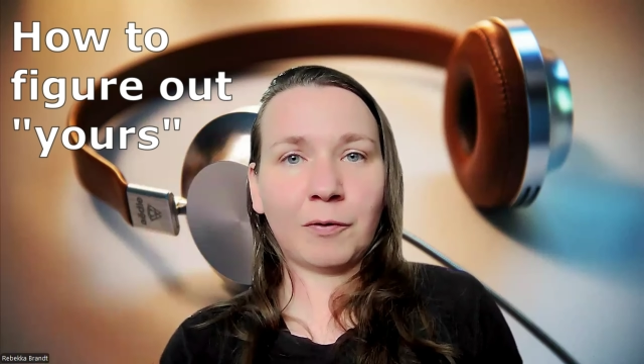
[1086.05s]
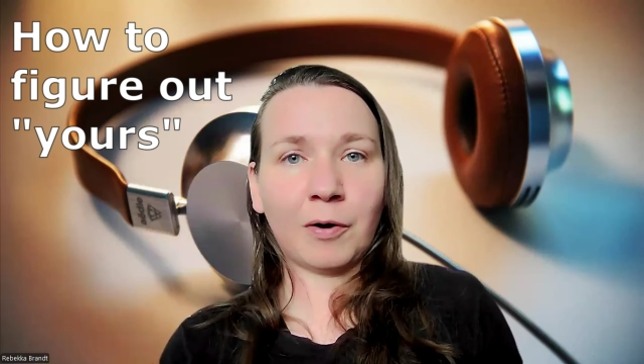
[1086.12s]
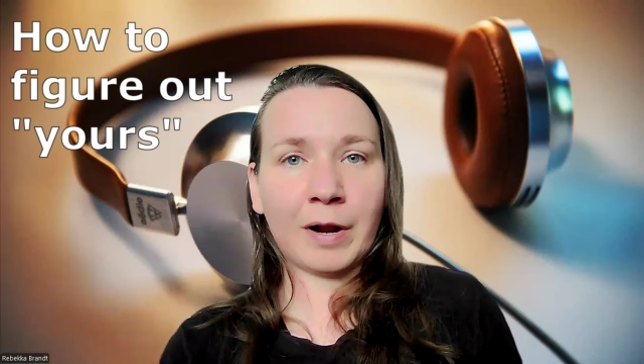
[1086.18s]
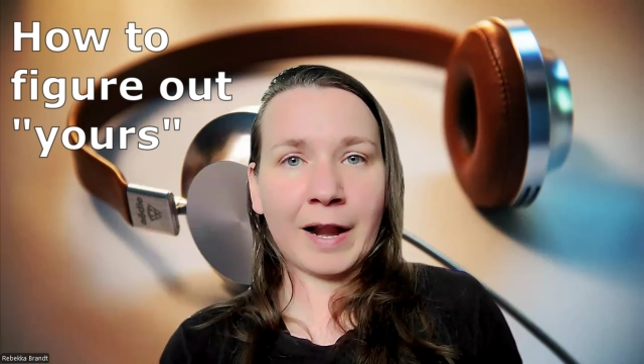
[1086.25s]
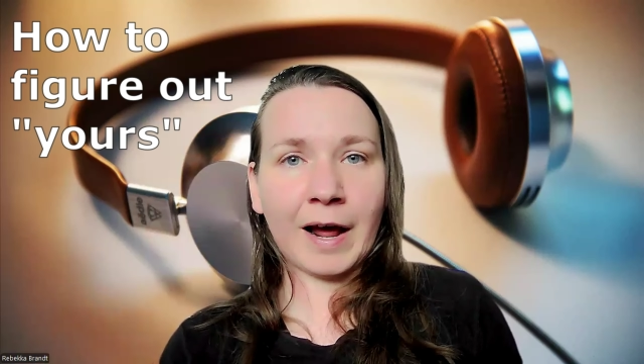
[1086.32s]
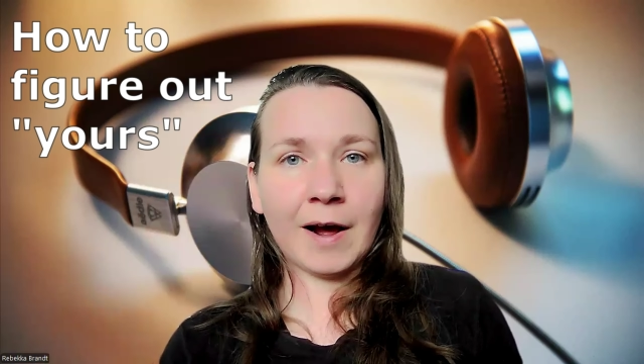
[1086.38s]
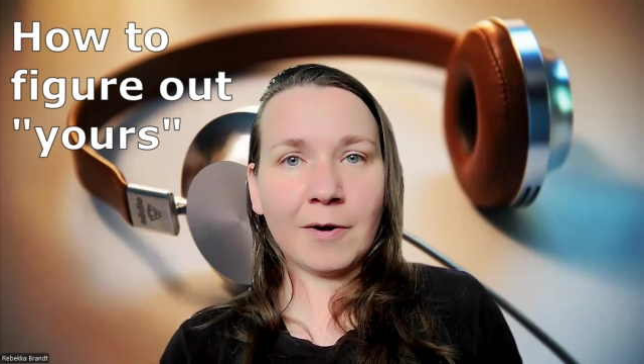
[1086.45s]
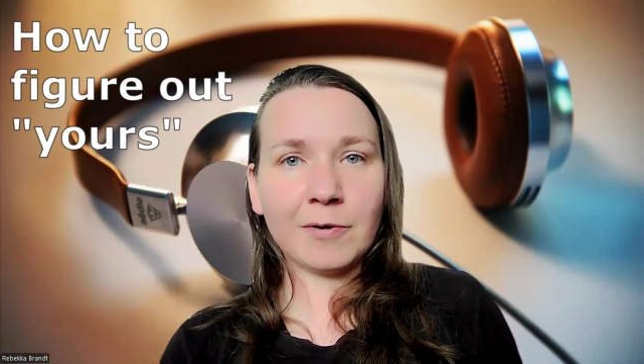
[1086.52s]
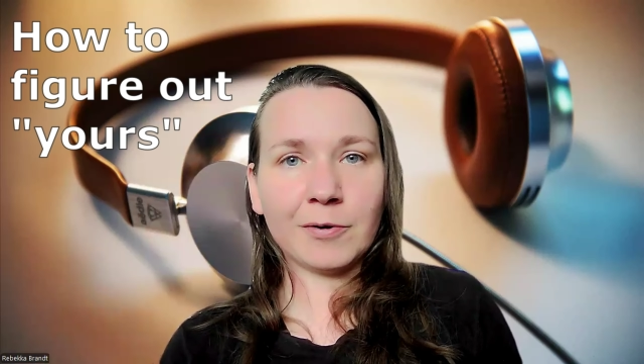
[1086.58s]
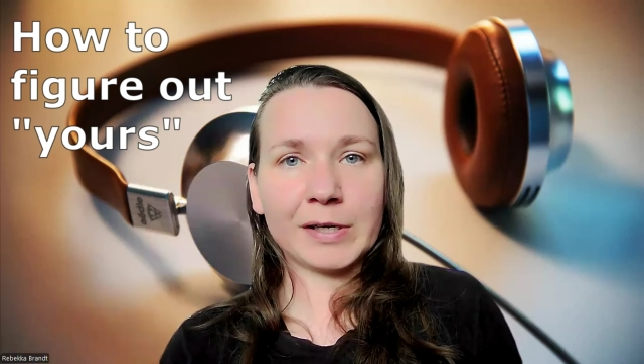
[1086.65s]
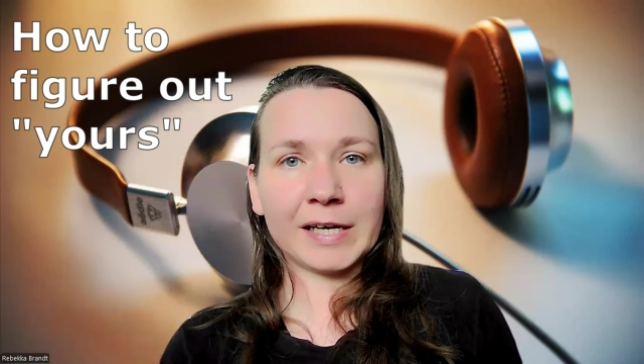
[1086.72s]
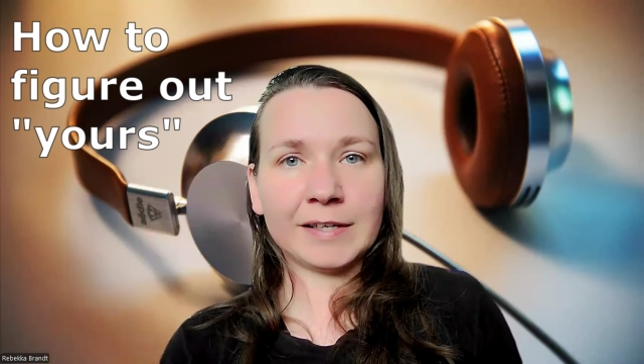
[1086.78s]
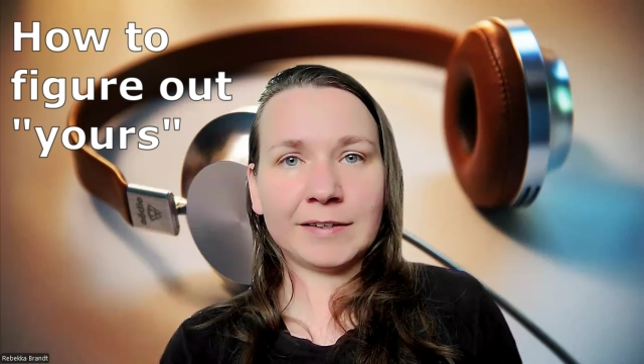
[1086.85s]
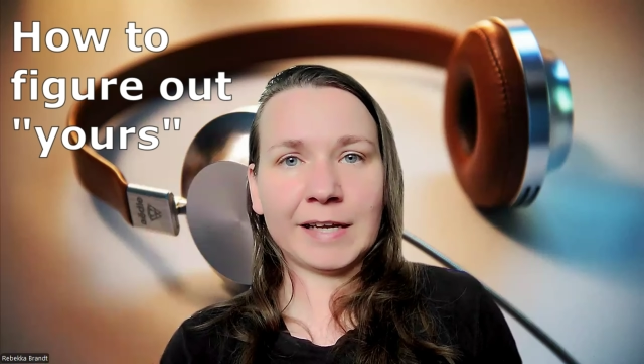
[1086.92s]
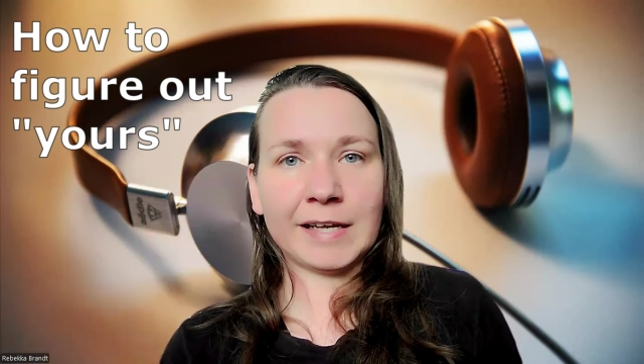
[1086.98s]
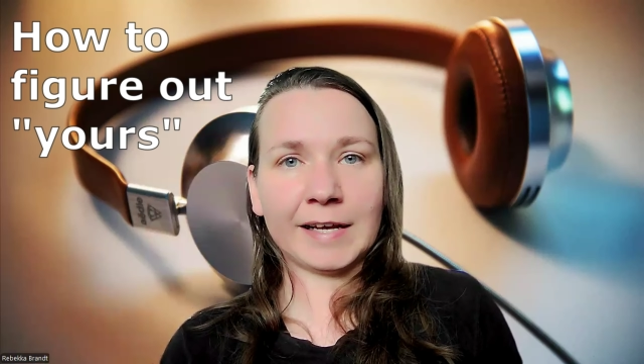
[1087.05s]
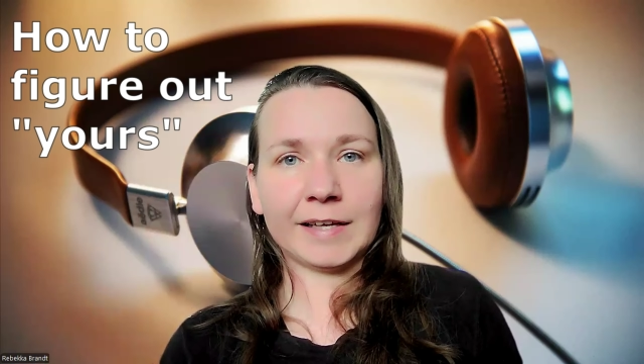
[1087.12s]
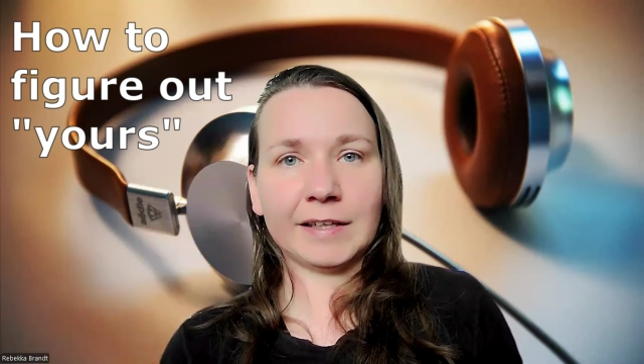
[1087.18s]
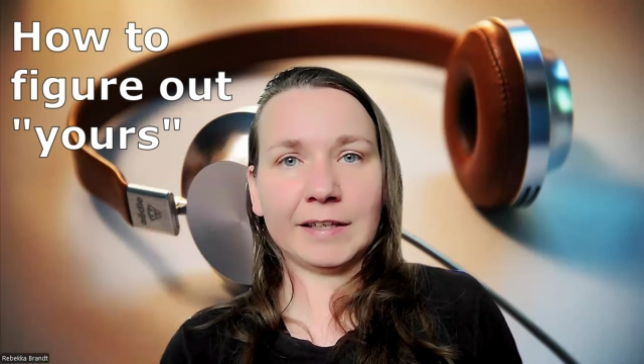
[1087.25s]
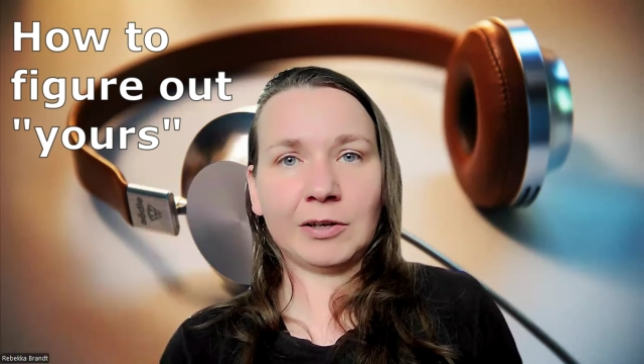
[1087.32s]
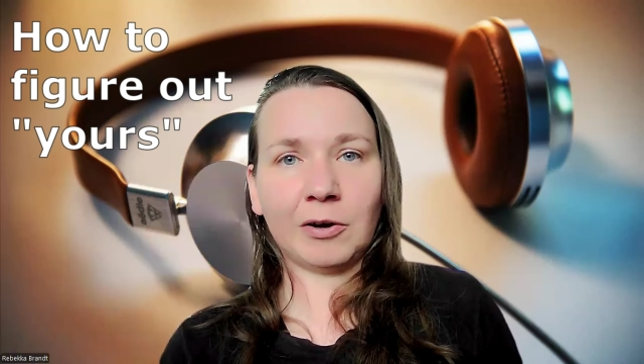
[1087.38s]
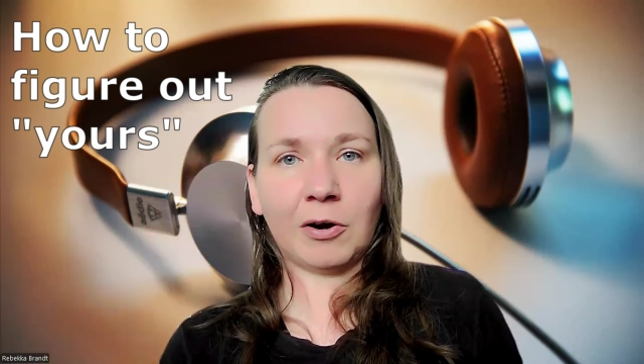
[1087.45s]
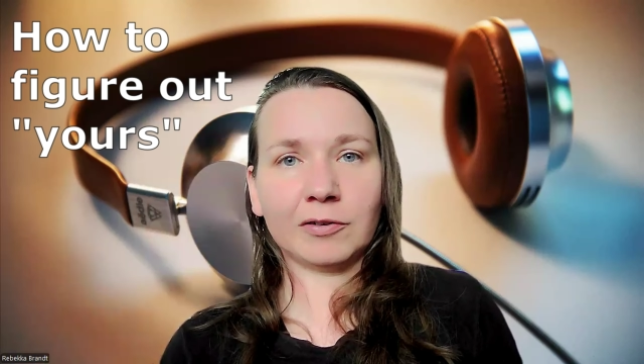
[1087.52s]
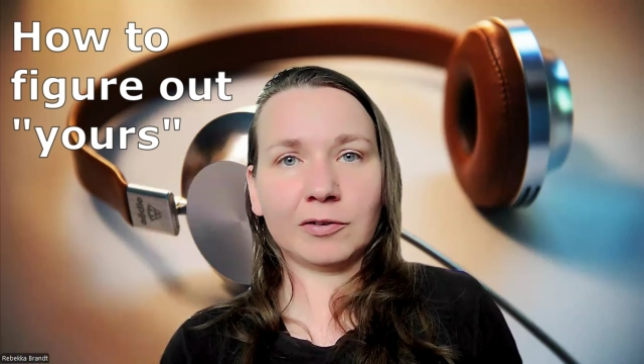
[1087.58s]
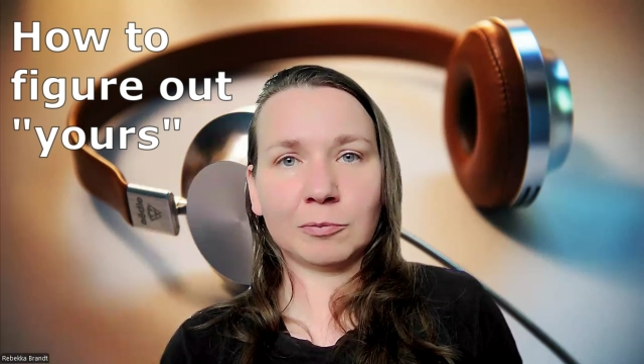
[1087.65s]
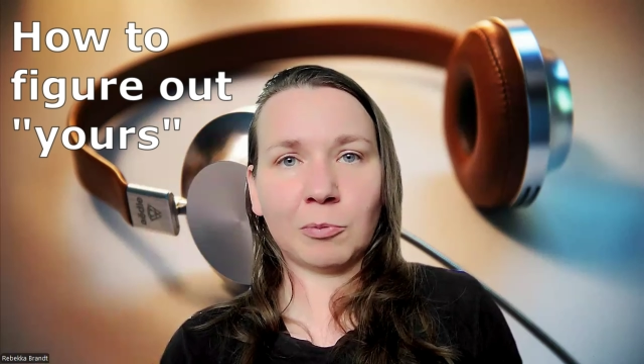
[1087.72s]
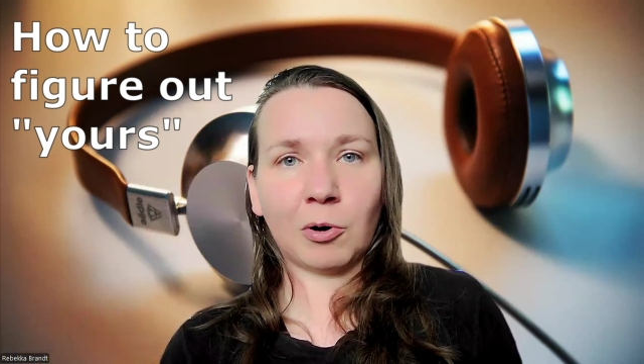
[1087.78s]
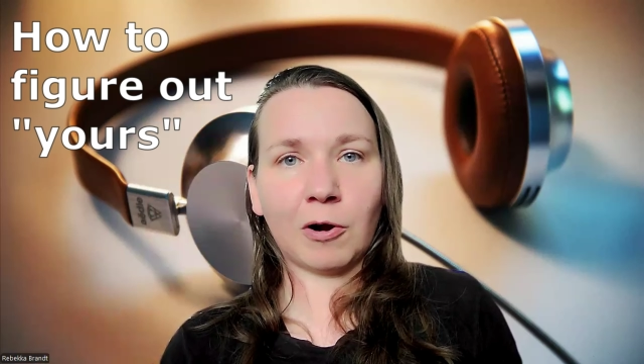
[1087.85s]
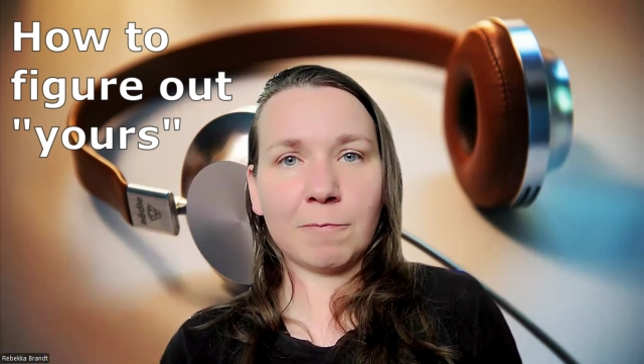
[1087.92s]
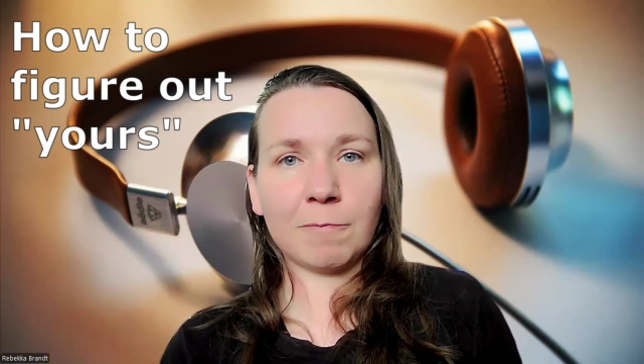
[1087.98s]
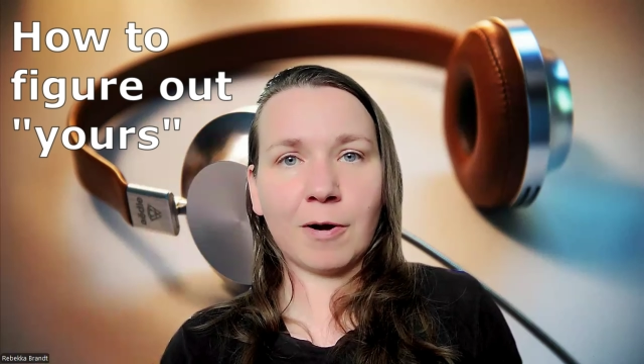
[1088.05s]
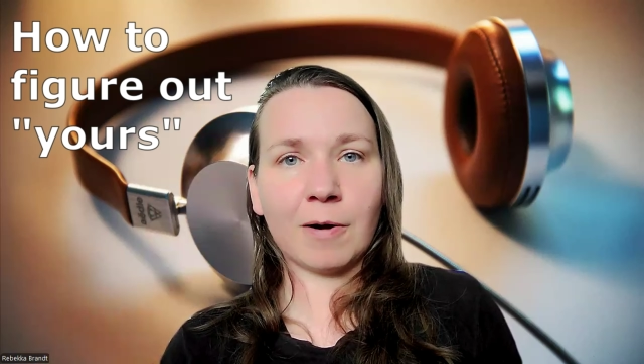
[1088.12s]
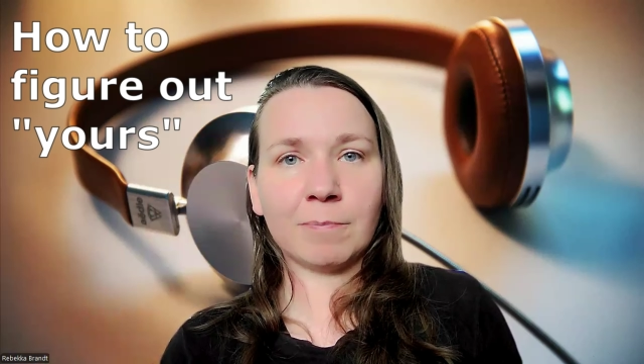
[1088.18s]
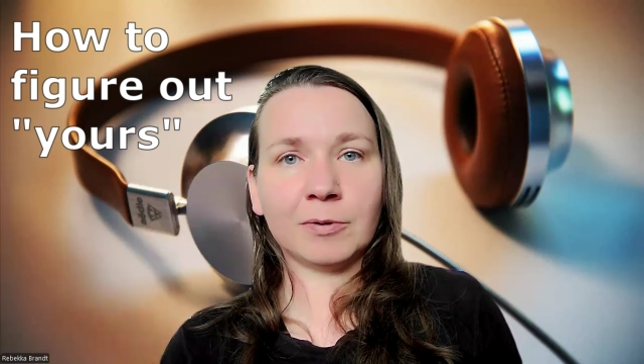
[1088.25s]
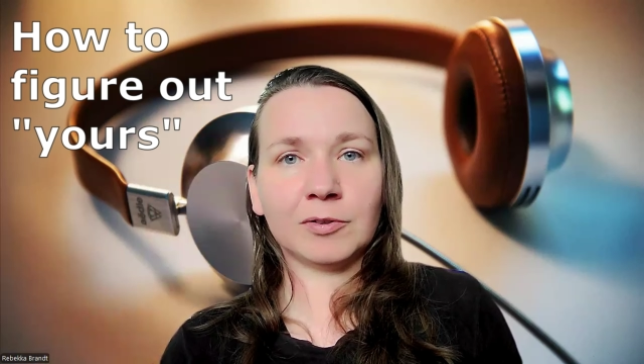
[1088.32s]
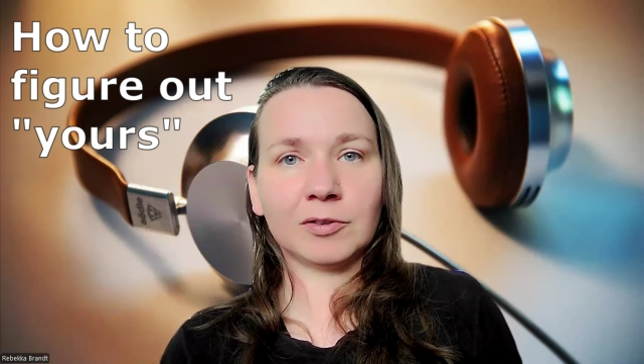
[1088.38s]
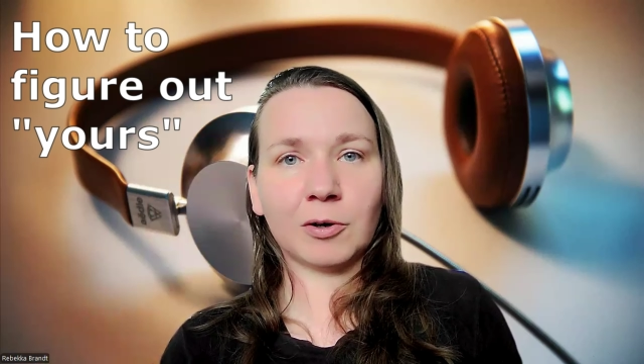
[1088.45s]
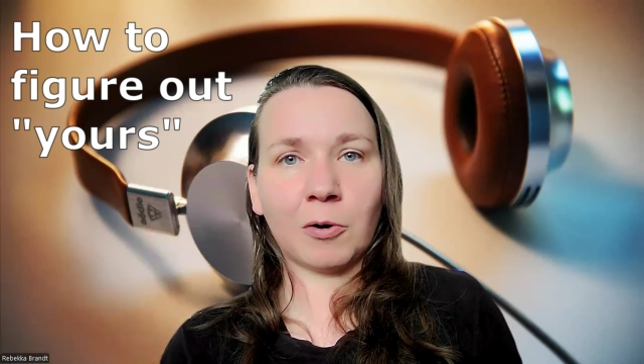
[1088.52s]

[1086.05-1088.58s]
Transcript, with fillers: for now you can take your small purpose